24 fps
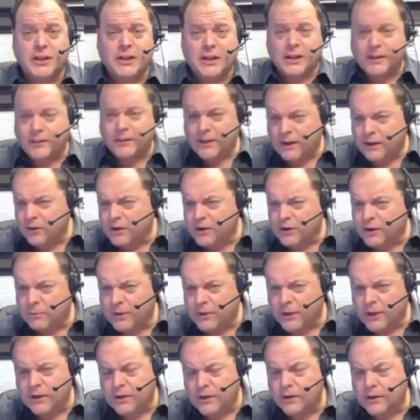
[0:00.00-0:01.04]
And then I look and I'm
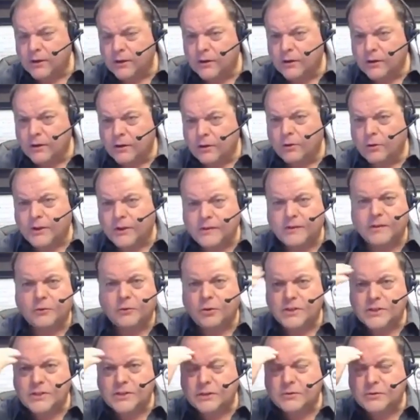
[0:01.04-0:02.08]
like, oh that's the
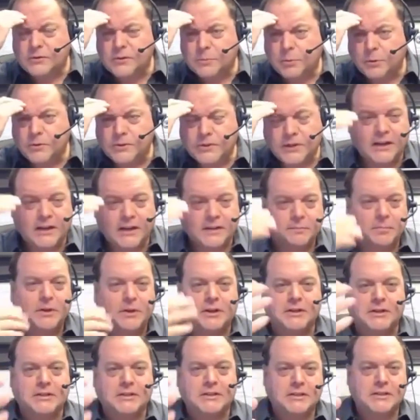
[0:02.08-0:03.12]
question i was supposed to ask
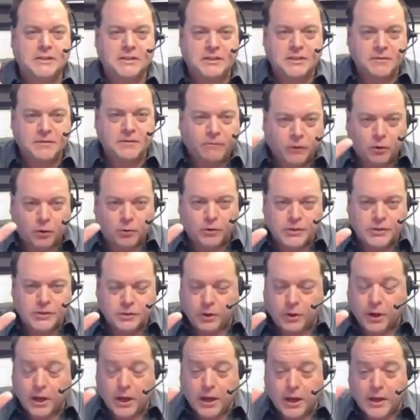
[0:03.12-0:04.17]
because this is flowing so
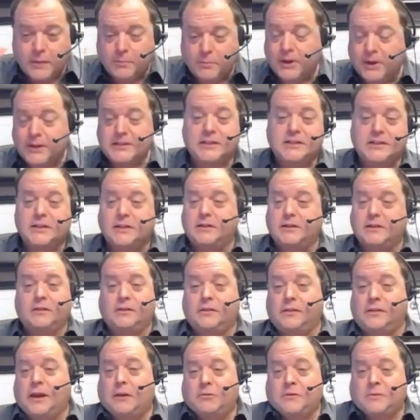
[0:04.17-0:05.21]
well because that's
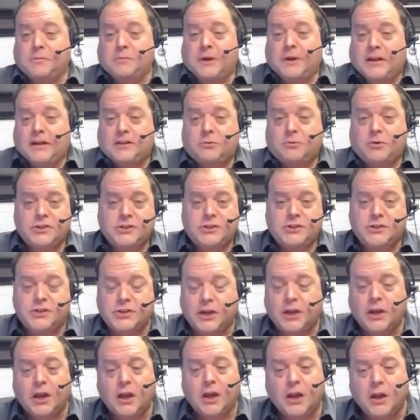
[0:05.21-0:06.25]
that was my next question is
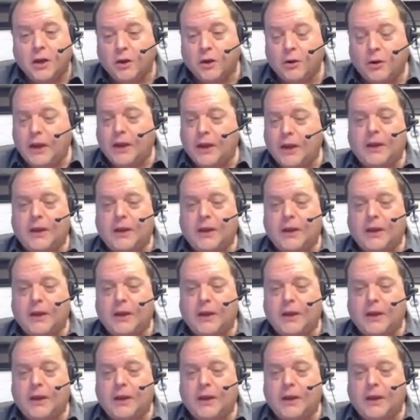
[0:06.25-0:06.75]
like okay